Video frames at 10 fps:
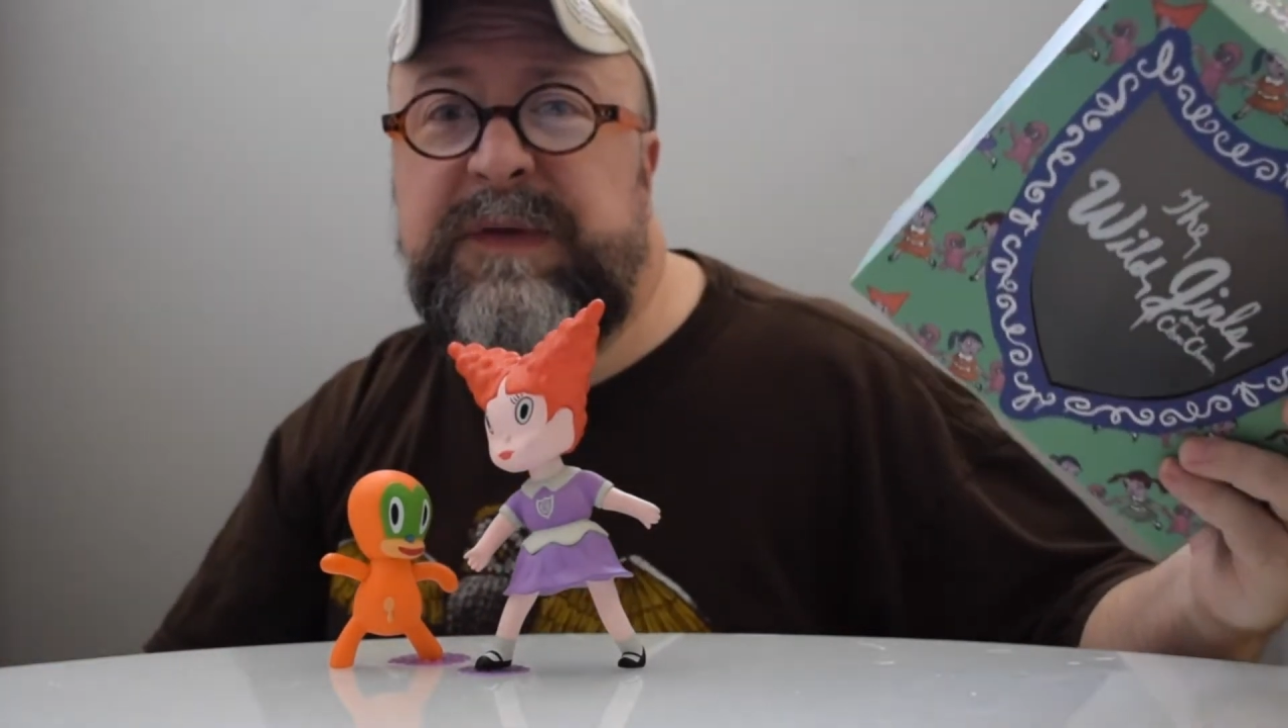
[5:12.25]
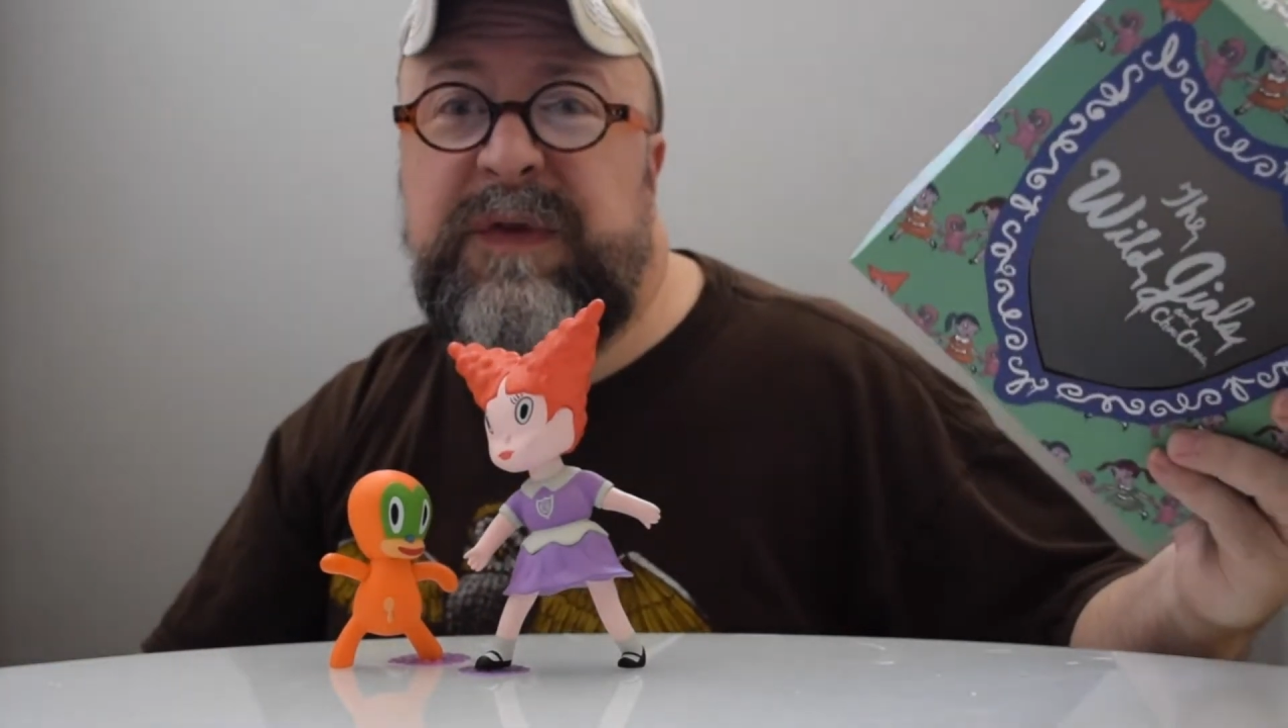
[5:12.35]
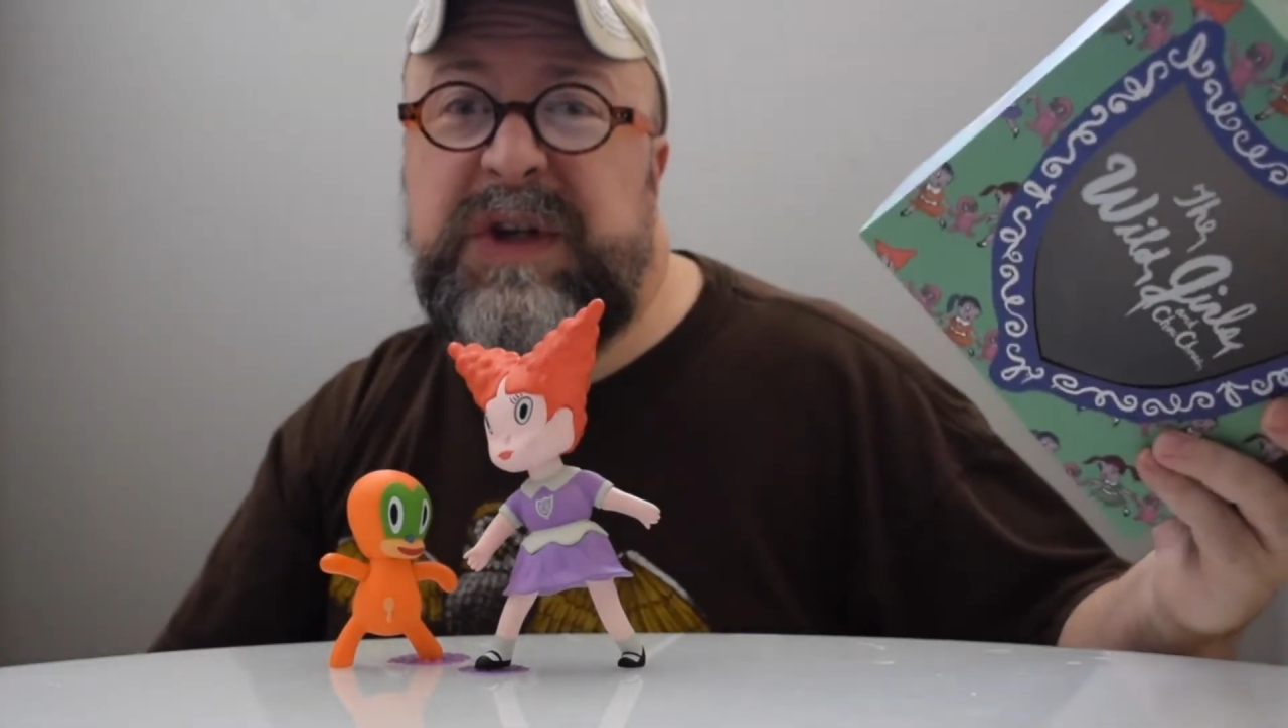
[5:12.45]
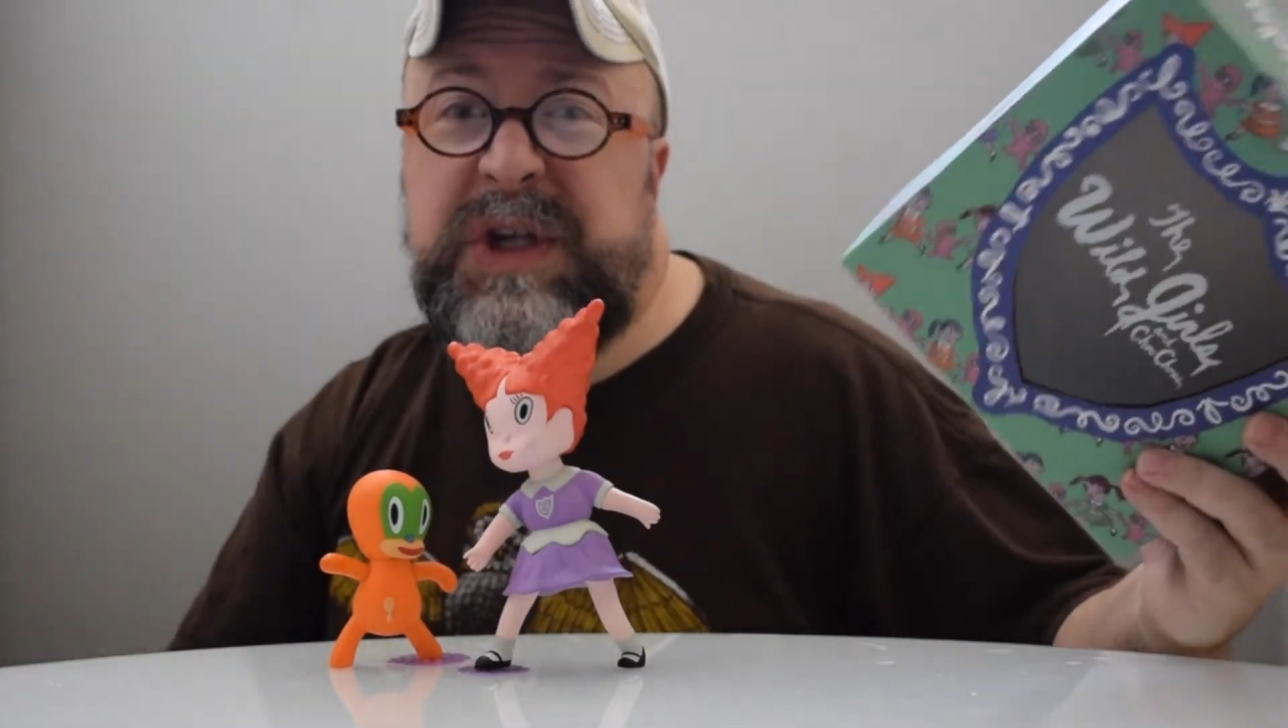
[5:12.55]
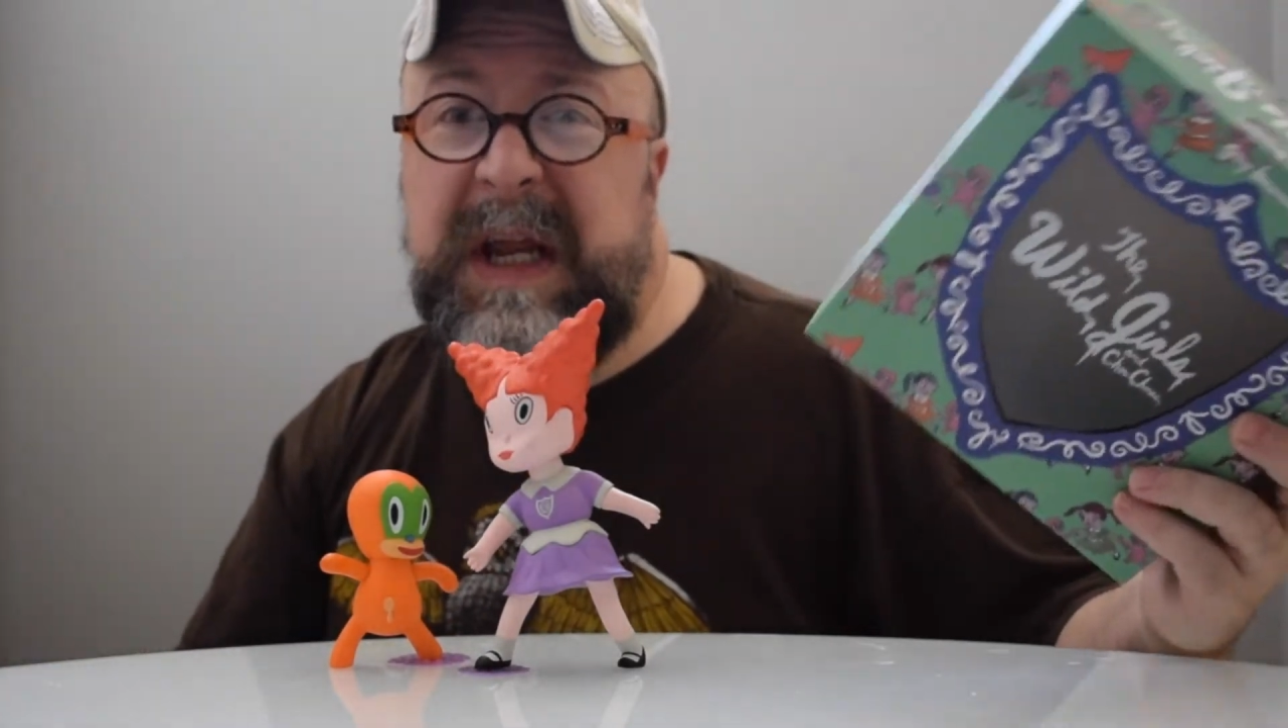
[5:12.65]

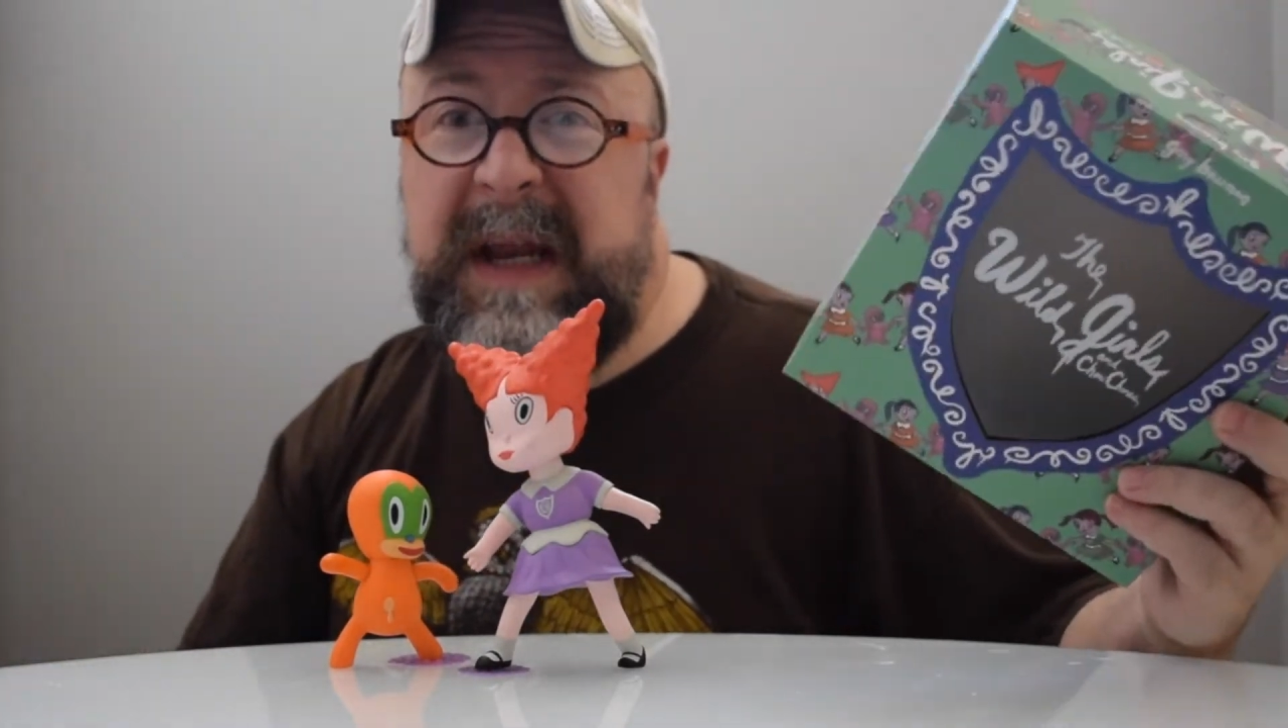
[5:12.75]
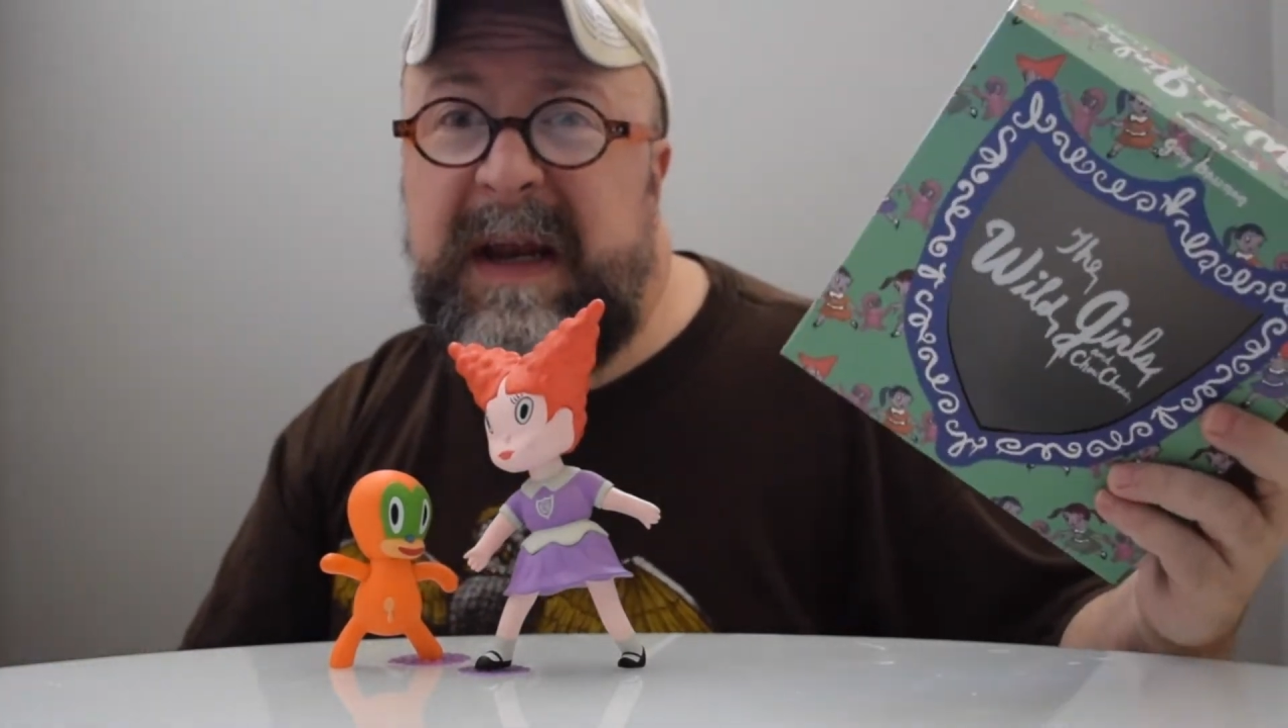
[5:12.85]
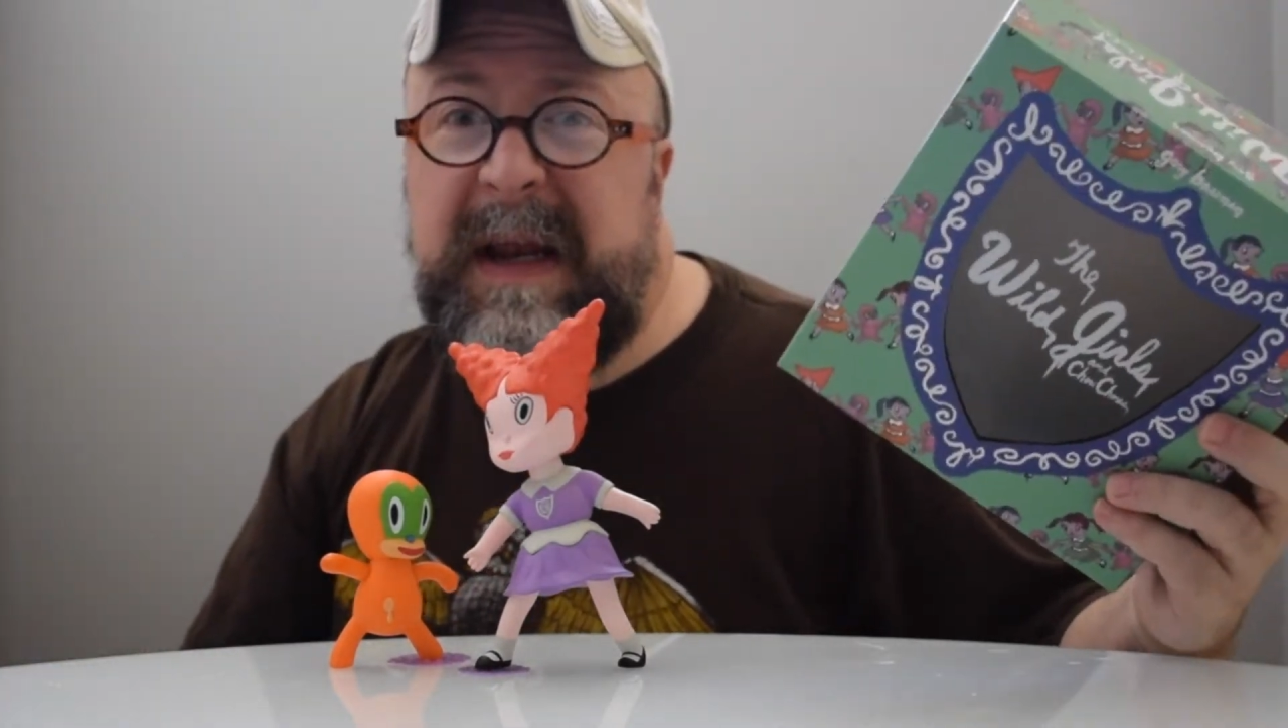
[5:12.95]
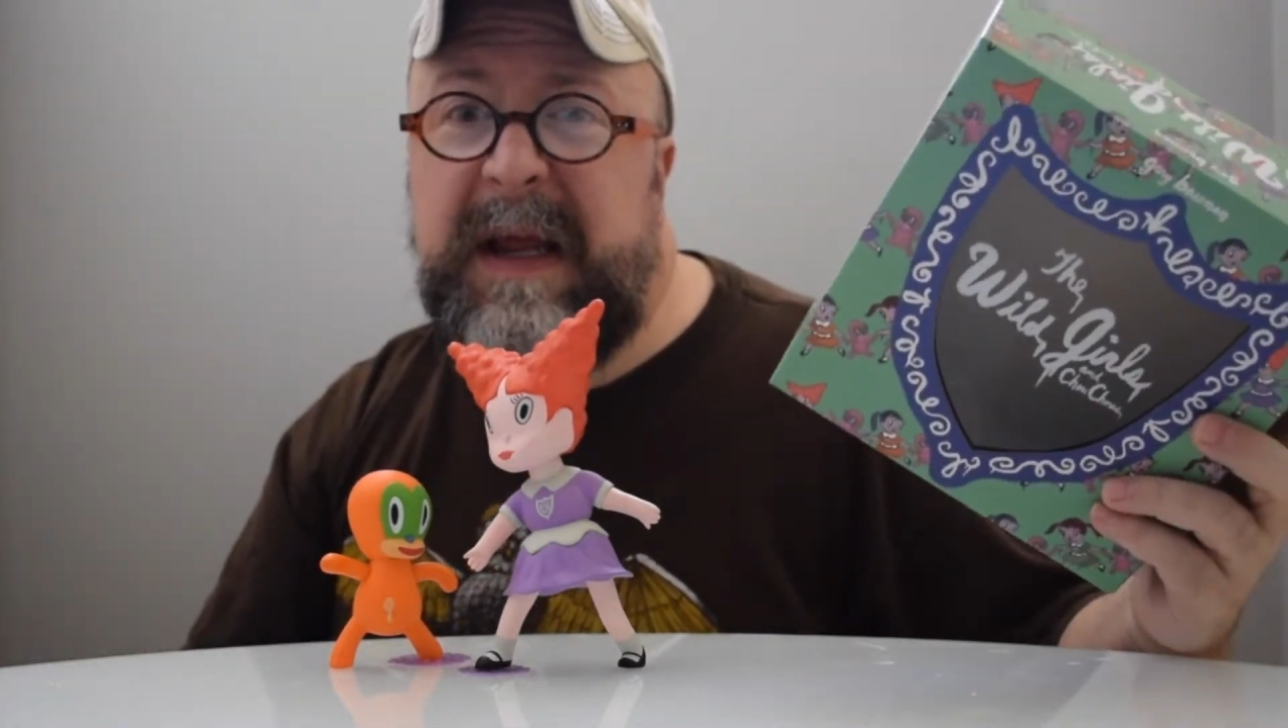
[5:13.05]
originated